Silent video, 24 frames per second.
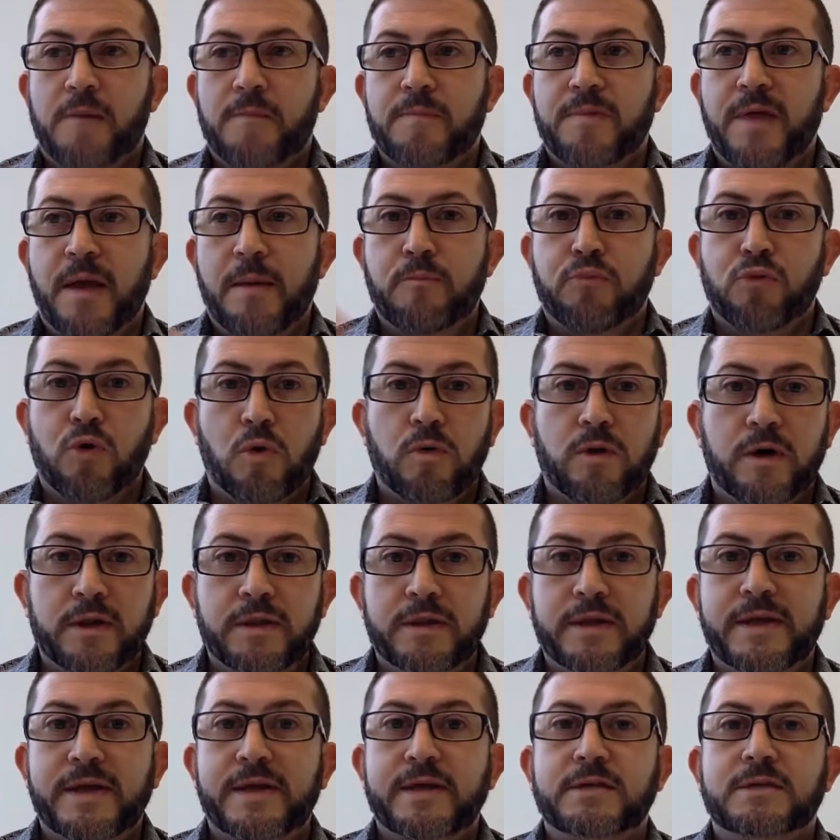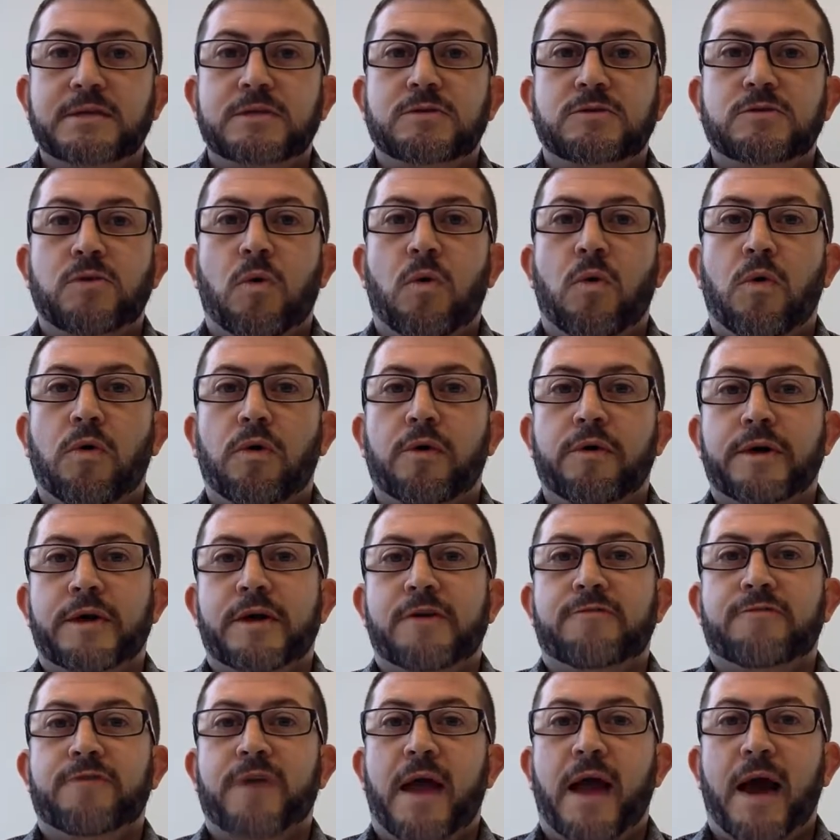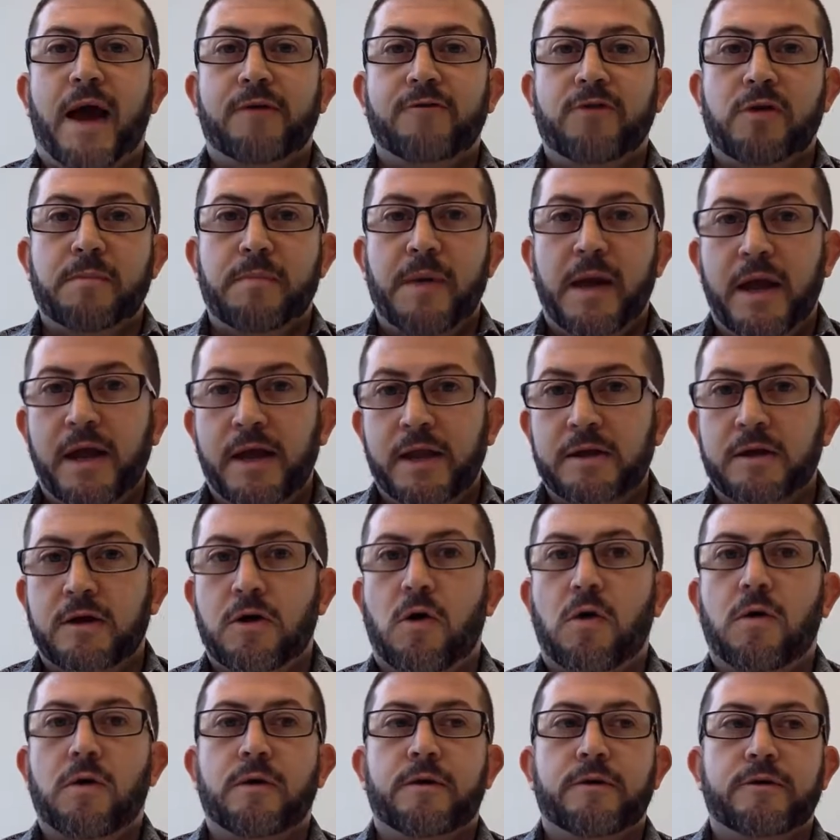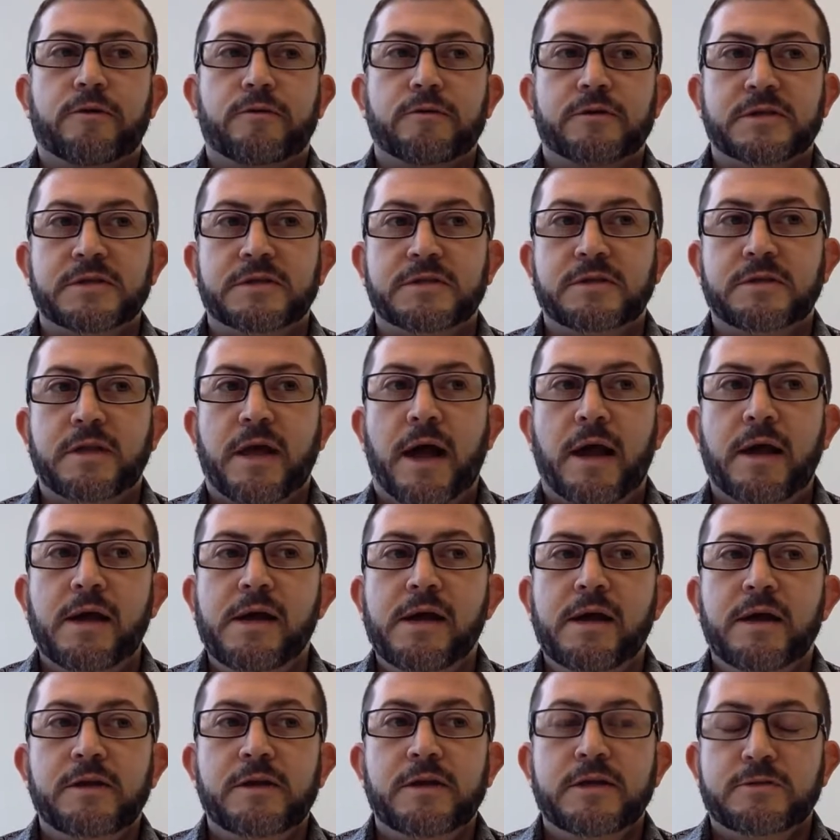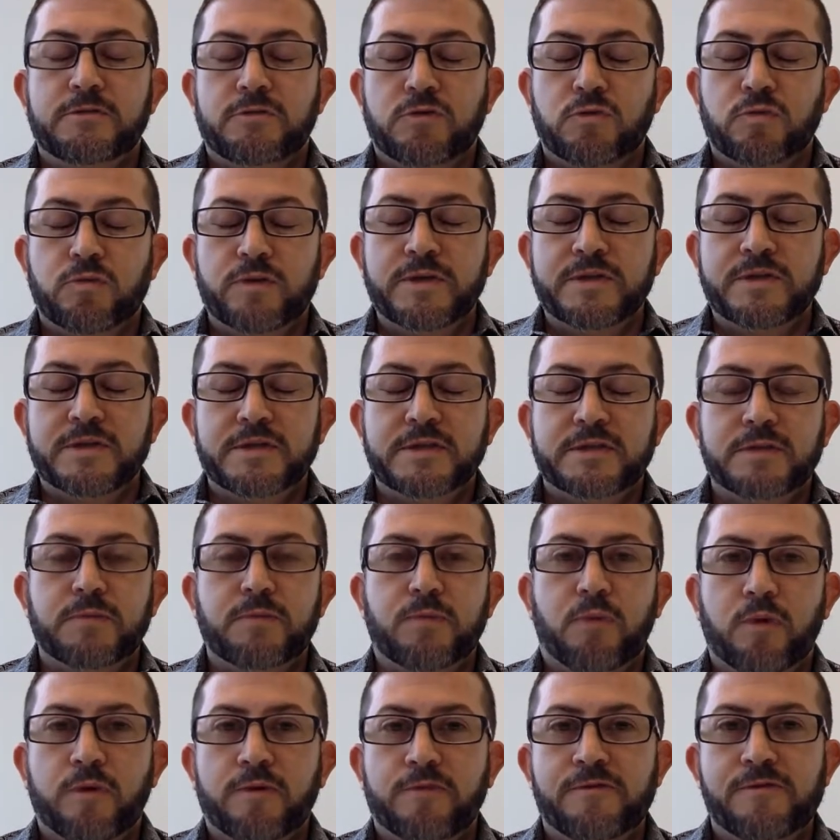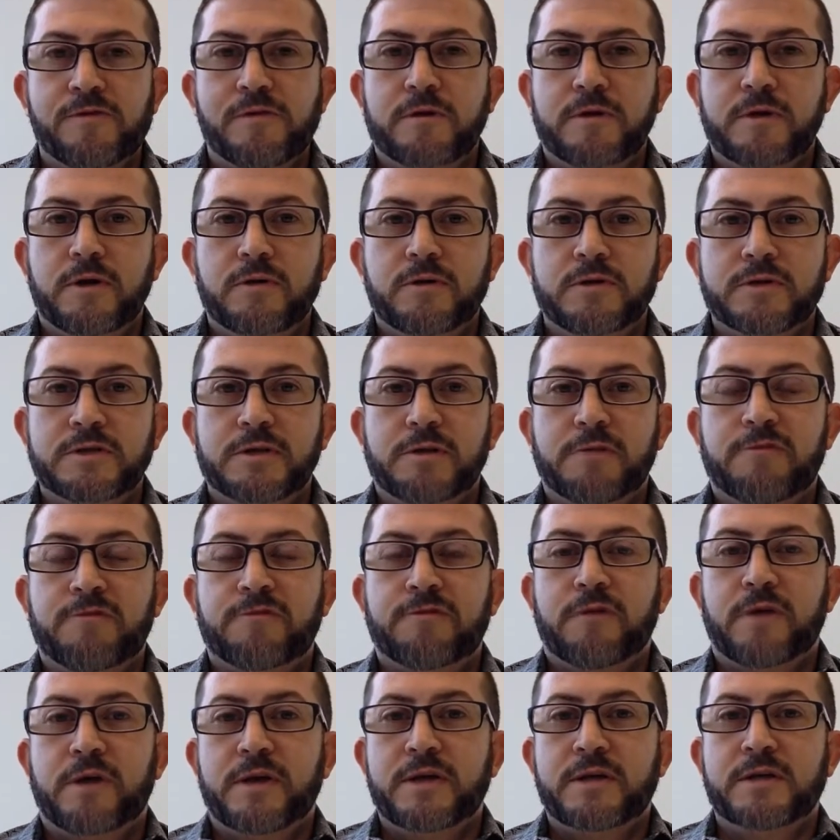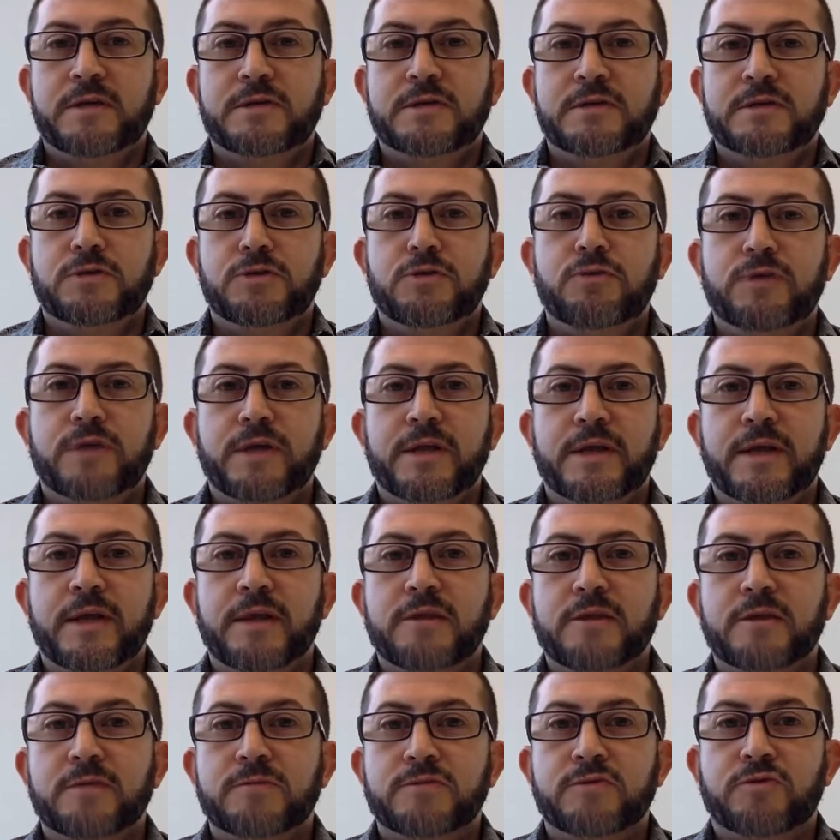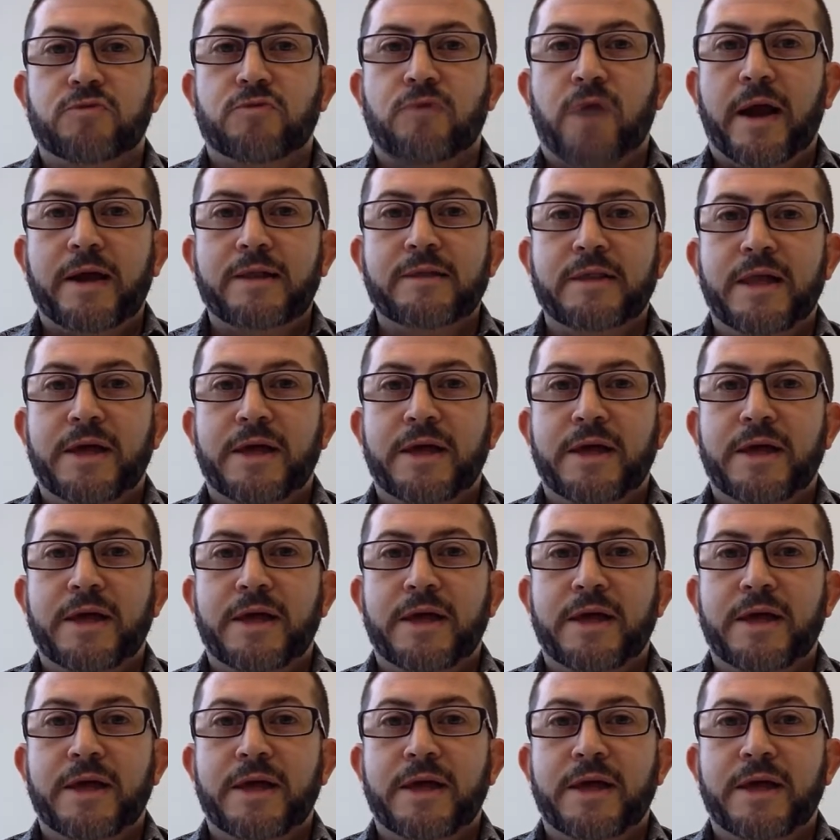they broke a lease or if they haven't paid a card or this and that. The reason it's important for you to know this up front is you can get them to write